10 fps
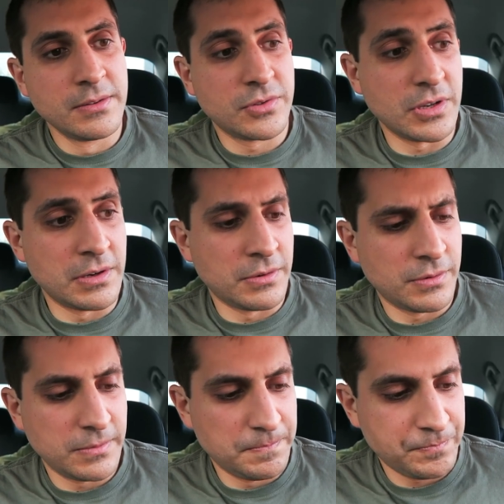
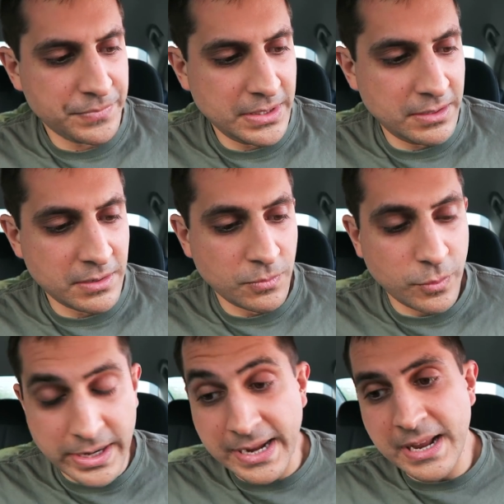So, you know,
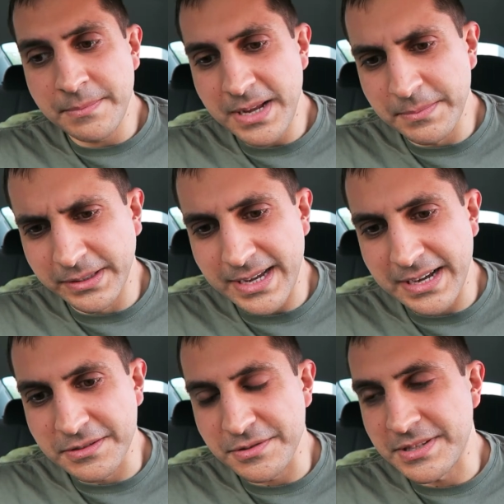when I am able to
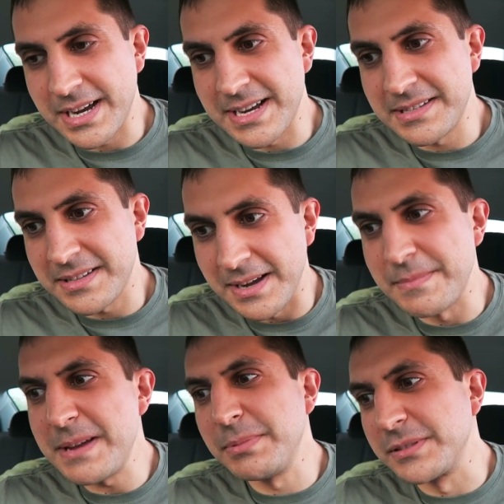exercise,
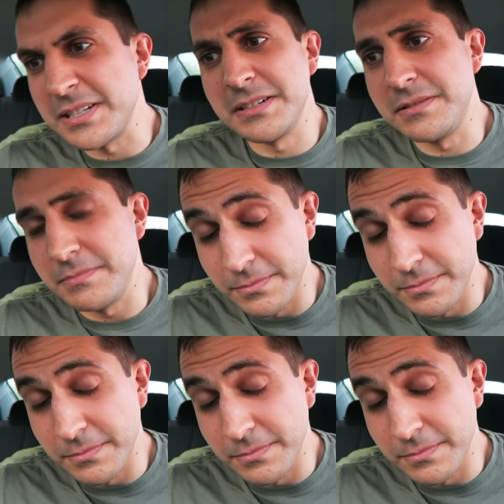I'm able to